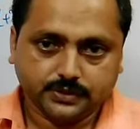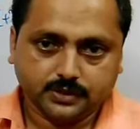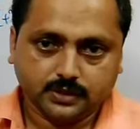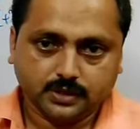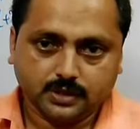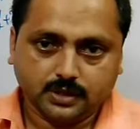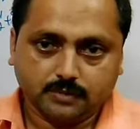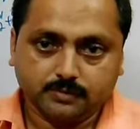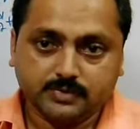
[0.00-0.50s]

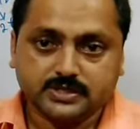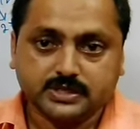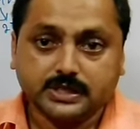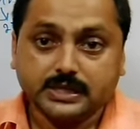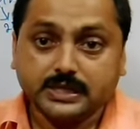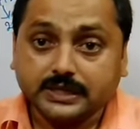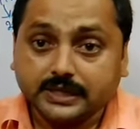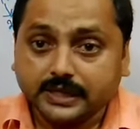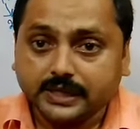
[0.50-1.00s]

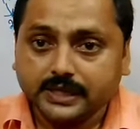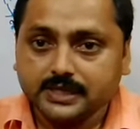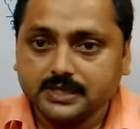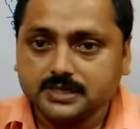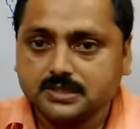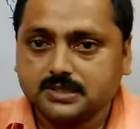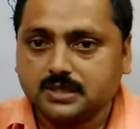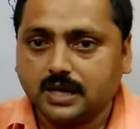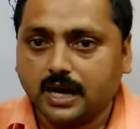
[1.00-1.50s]

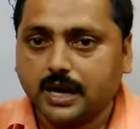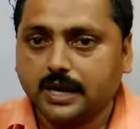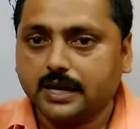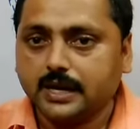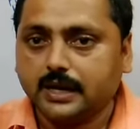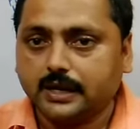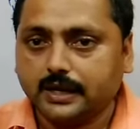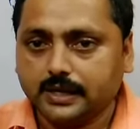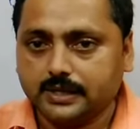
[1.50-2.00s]
increase and
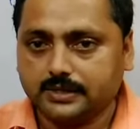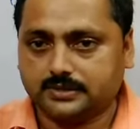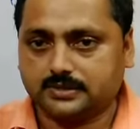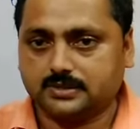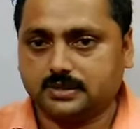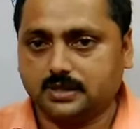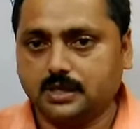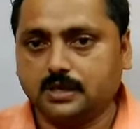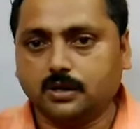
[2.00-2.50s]
decrease
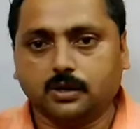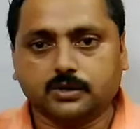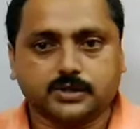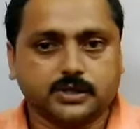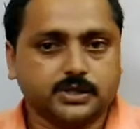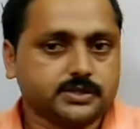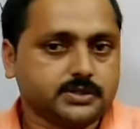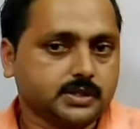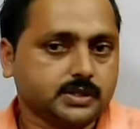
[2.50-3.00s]
in
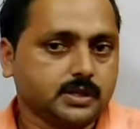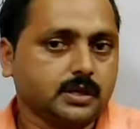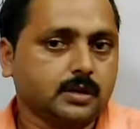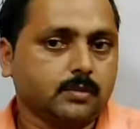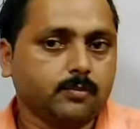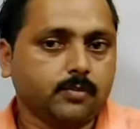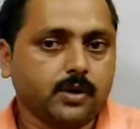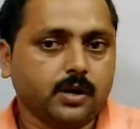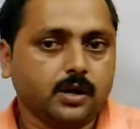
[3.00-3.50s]
oxidation
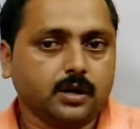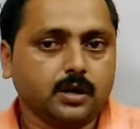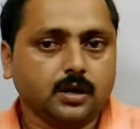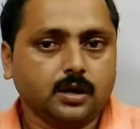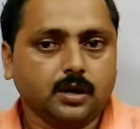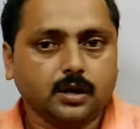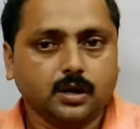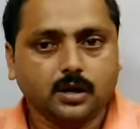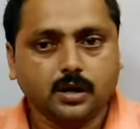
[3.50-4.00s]
number
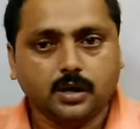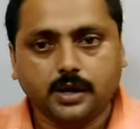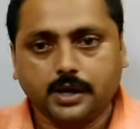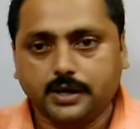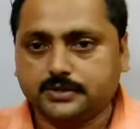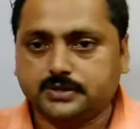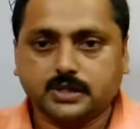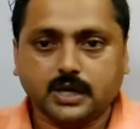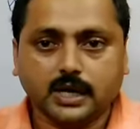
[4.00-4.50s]
is
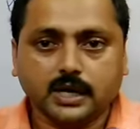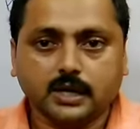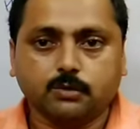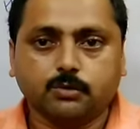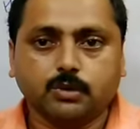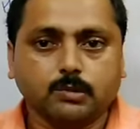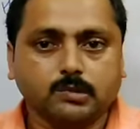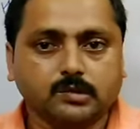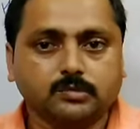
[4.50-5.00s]
not equal,
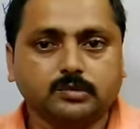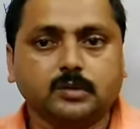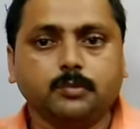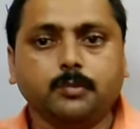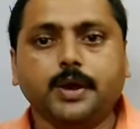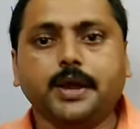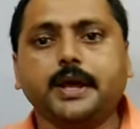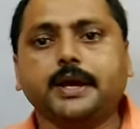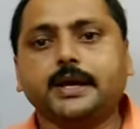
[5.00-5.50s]
we will
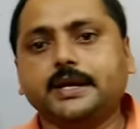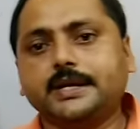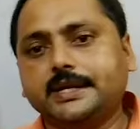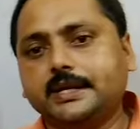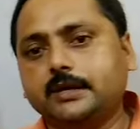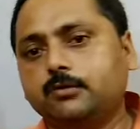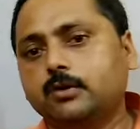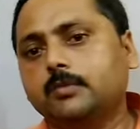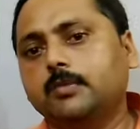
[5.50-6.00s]
make it
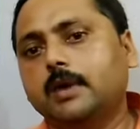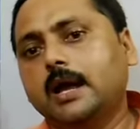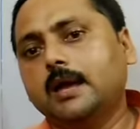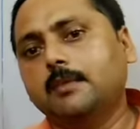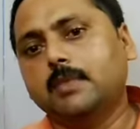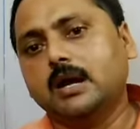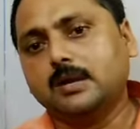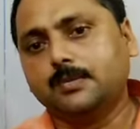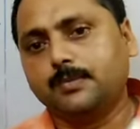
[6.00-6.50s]
equal by
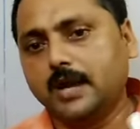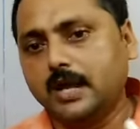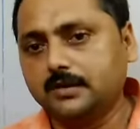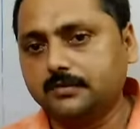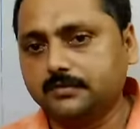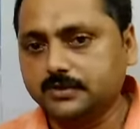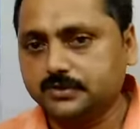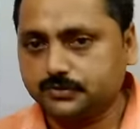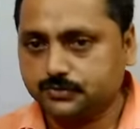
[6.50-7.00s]
multiplying
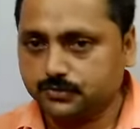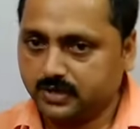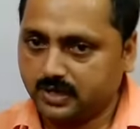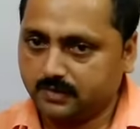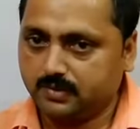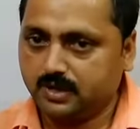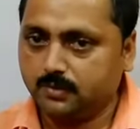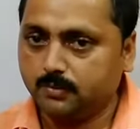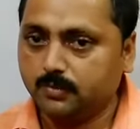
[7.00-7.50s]
with suitable
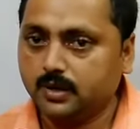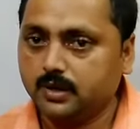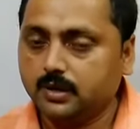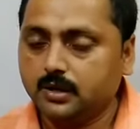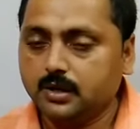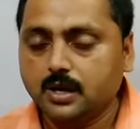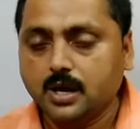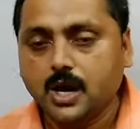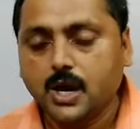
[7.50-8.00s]
number.
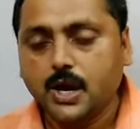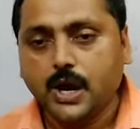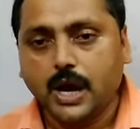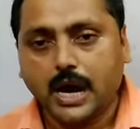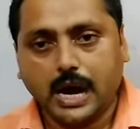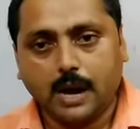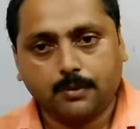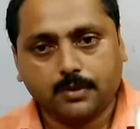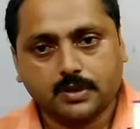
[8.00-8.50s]

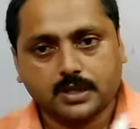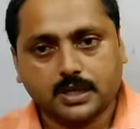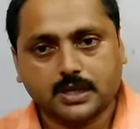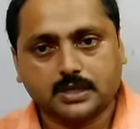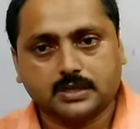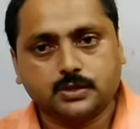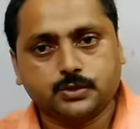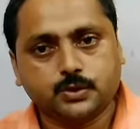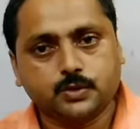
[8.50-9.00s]
After that,
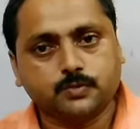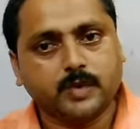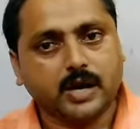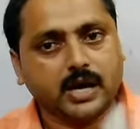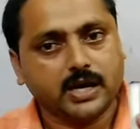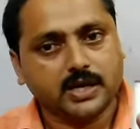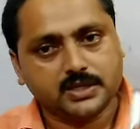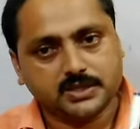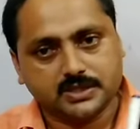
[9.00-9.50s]
to
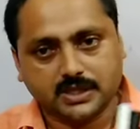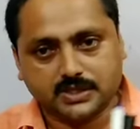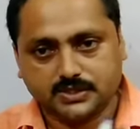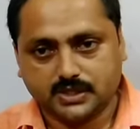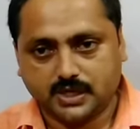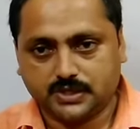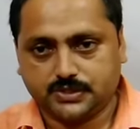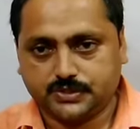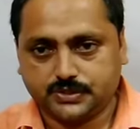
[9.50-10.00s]
balance the
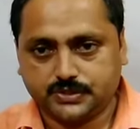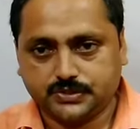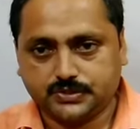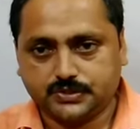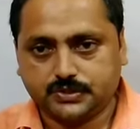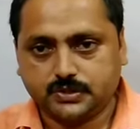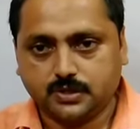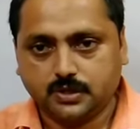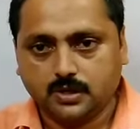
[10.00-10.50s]

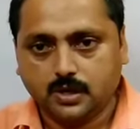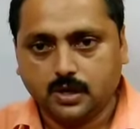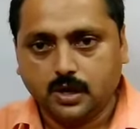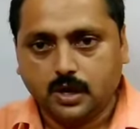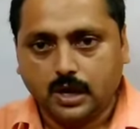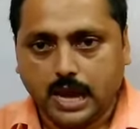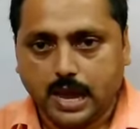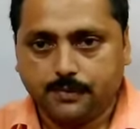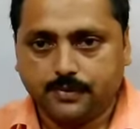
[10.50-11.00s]
charges,
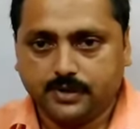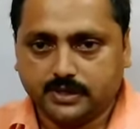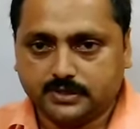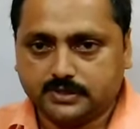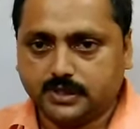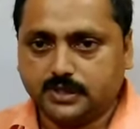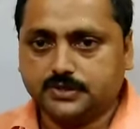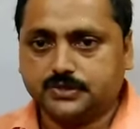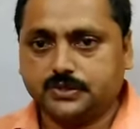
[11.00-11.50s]
if reaction
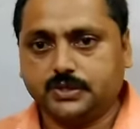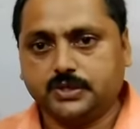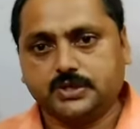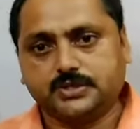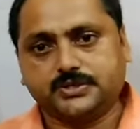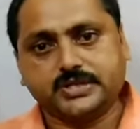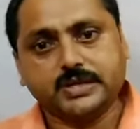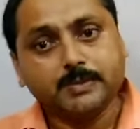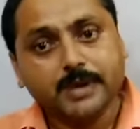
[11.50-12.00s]
is in
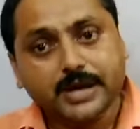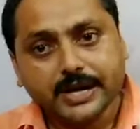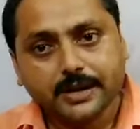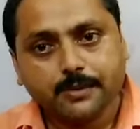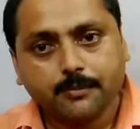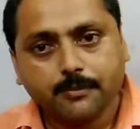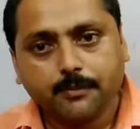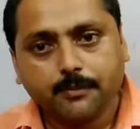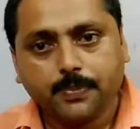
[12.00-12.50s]
acidic
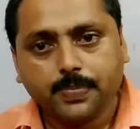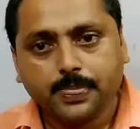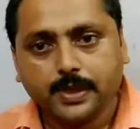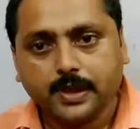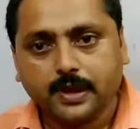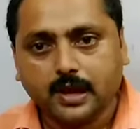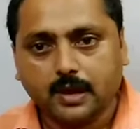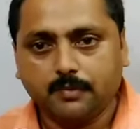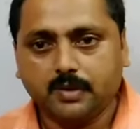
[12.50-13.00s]
medium,
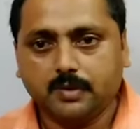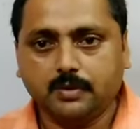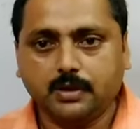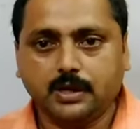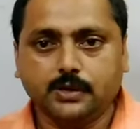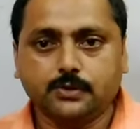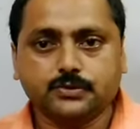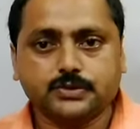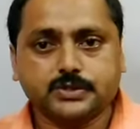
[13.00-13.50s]
we will
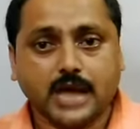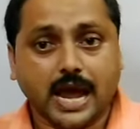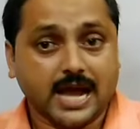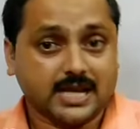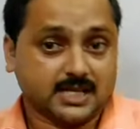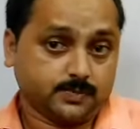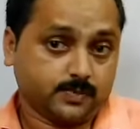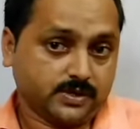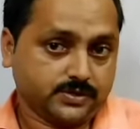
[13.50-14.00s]
use H
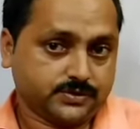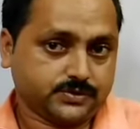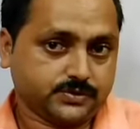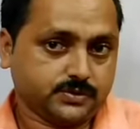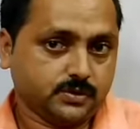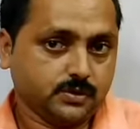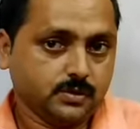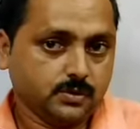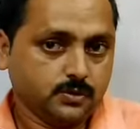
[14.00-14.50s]
plus
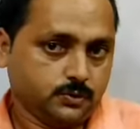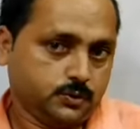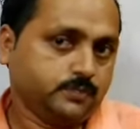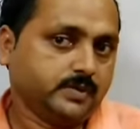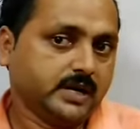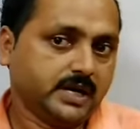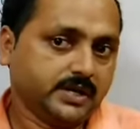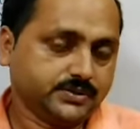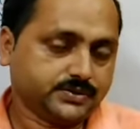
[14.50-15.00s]
to
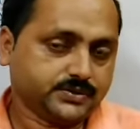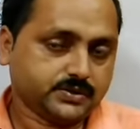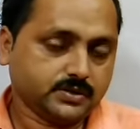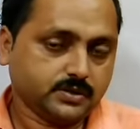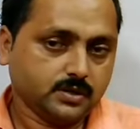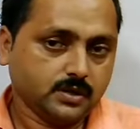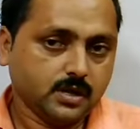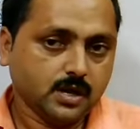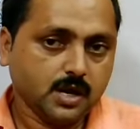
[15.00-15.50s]
balance.
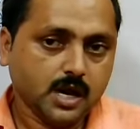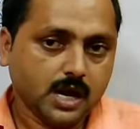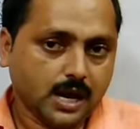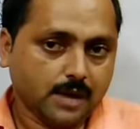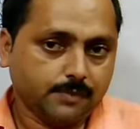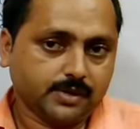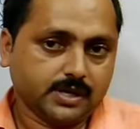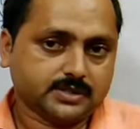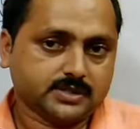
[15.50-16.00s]
If
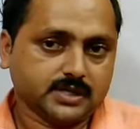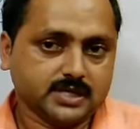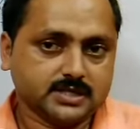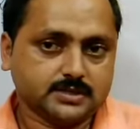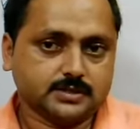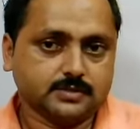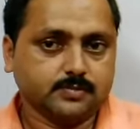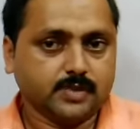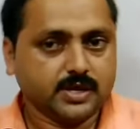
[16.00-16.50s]
reaction is
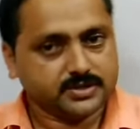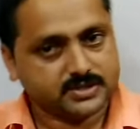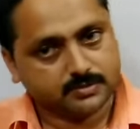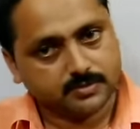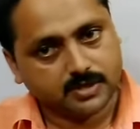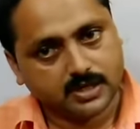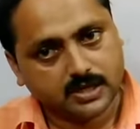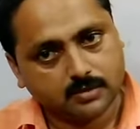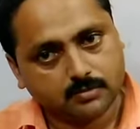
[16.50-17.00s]
in basic
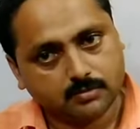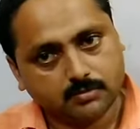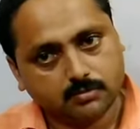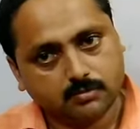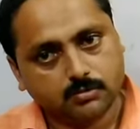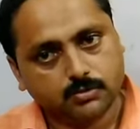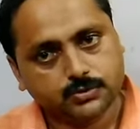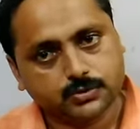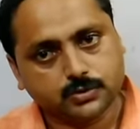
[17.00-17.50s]
medium,
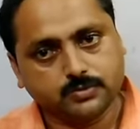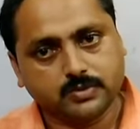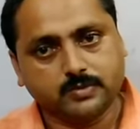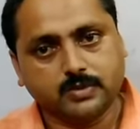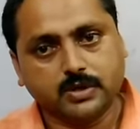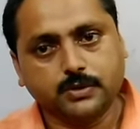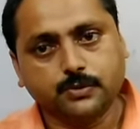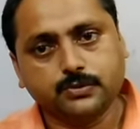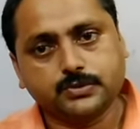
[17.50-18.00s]
so we will
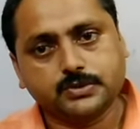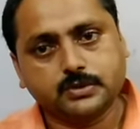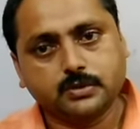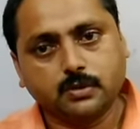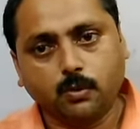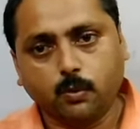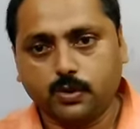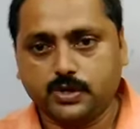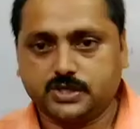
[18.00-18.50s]
use
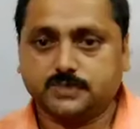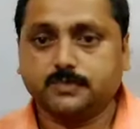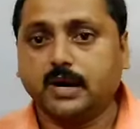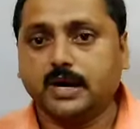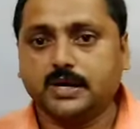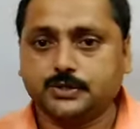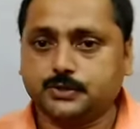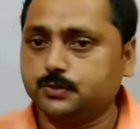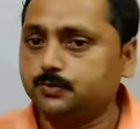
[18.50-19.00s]
OH
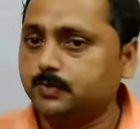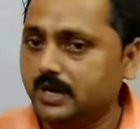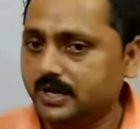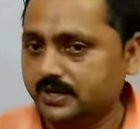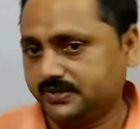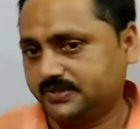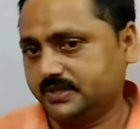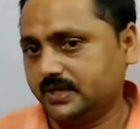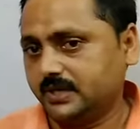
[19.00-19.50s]
minus to
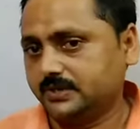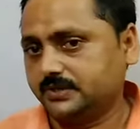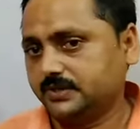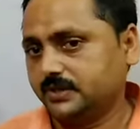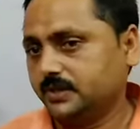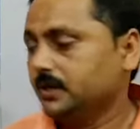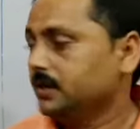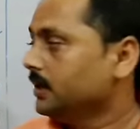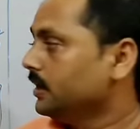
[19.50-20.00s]
balance charge.
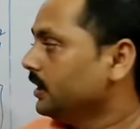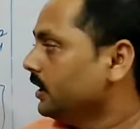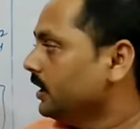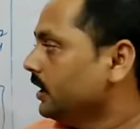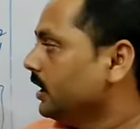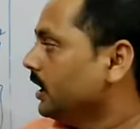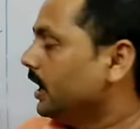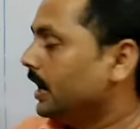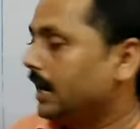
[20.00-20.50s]

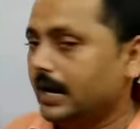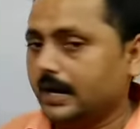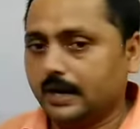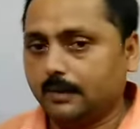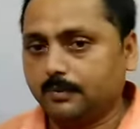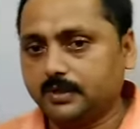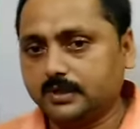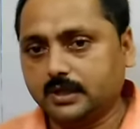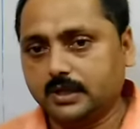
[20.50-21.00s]
And after
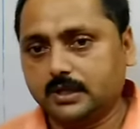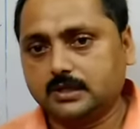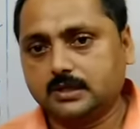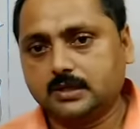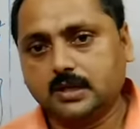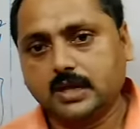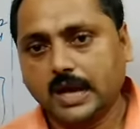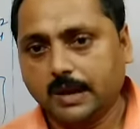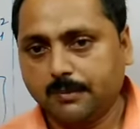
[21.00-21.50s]
that,
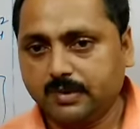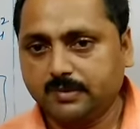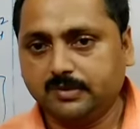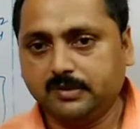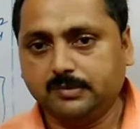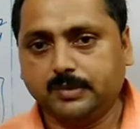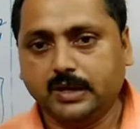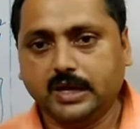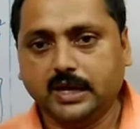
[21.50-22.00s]
we will
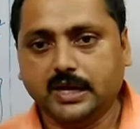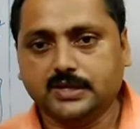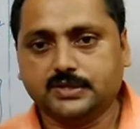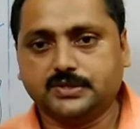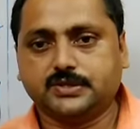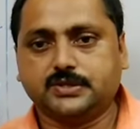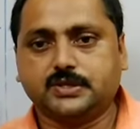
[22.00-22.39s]
balance